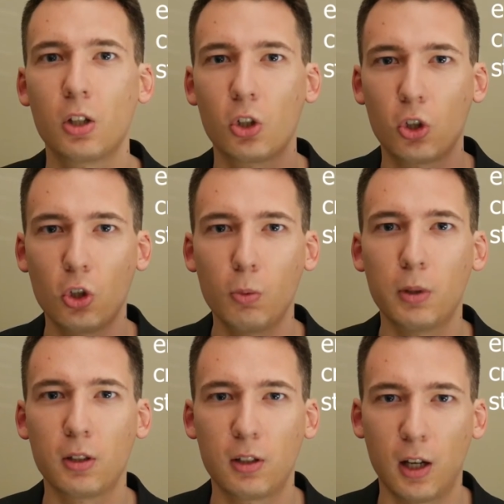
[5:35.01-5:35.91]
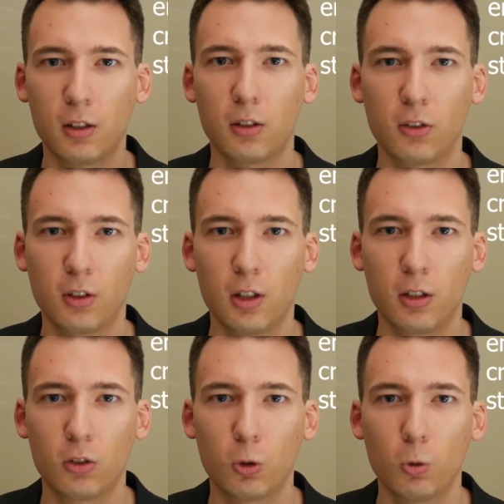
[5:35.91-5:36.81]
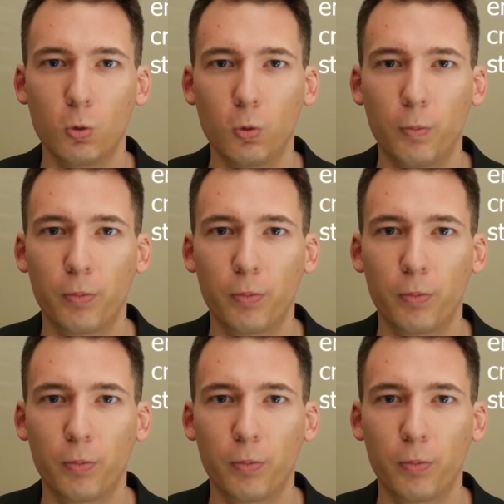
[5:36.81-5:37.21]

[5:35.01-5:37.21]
human tendency to